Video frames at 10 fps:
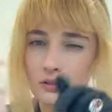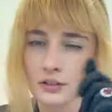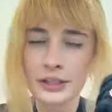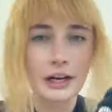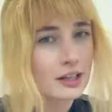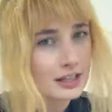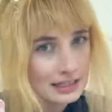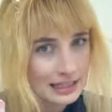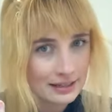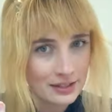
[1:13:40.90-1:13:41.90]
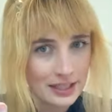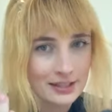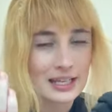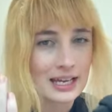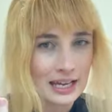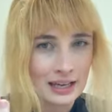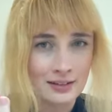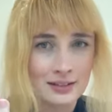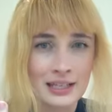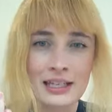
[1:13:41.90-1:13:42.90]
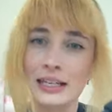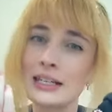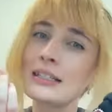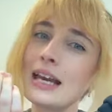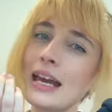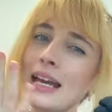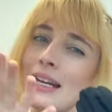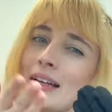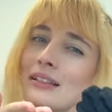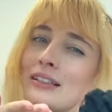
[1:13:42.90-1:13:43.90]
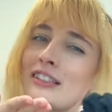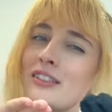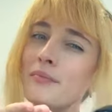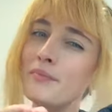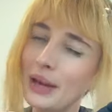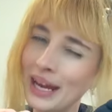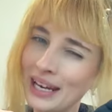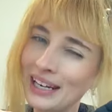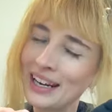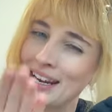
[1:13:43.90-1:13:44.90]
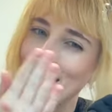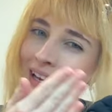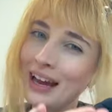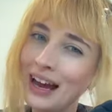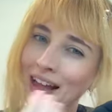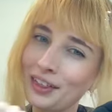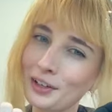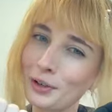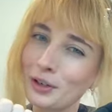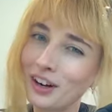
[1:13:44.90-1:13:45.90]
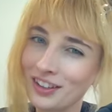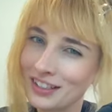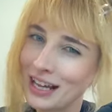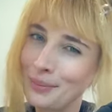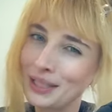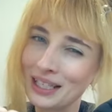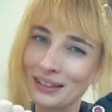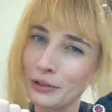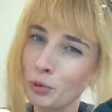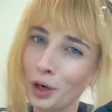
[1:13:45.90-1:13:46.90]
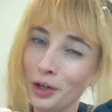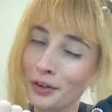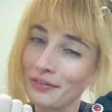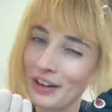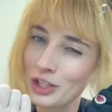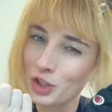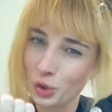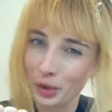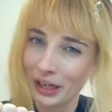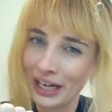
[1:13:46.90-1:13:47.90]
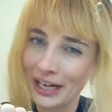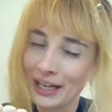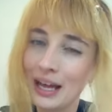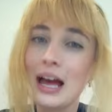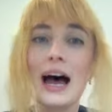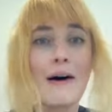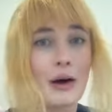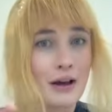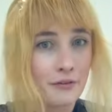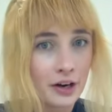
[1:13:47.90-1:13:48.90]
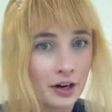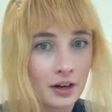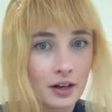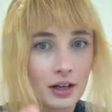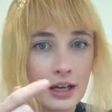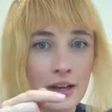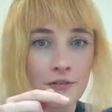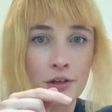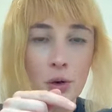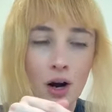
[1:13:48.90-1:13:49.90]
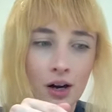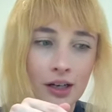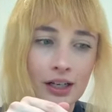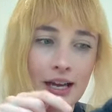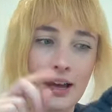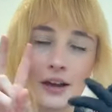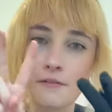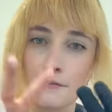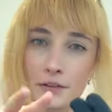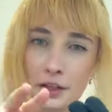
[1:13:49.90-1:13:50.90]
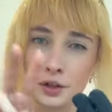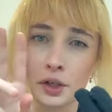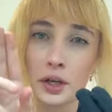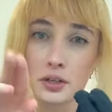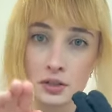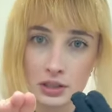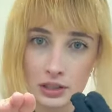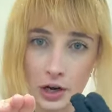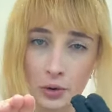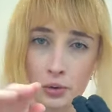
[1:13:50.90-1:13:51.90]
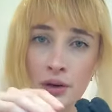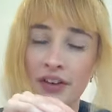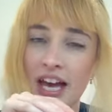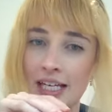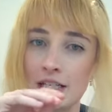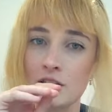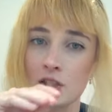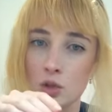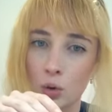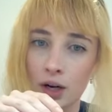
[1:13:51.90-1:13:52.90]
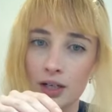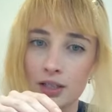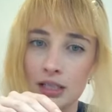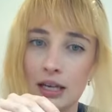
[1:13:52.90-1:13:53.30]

their consensus is it is a debated ethical concept in the world of fine jewelry. However, if you are going to get a filled stone of any sort,